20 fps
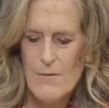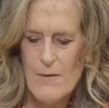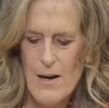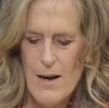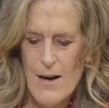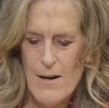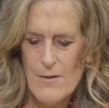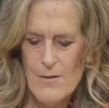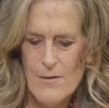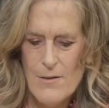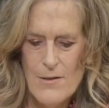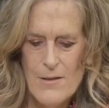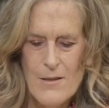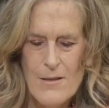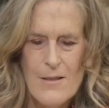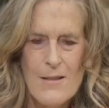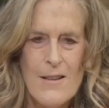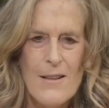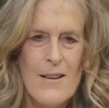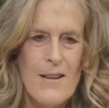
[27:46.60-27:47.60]

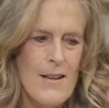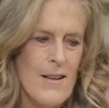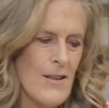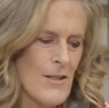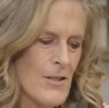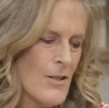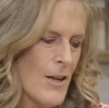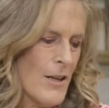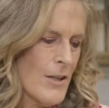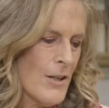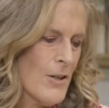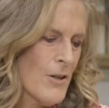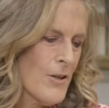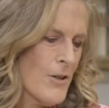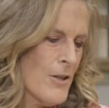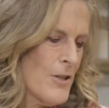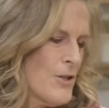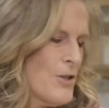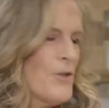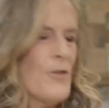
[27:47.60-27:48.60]
rounds. So I
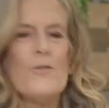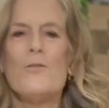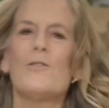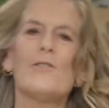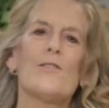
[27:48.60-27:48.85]
encourage you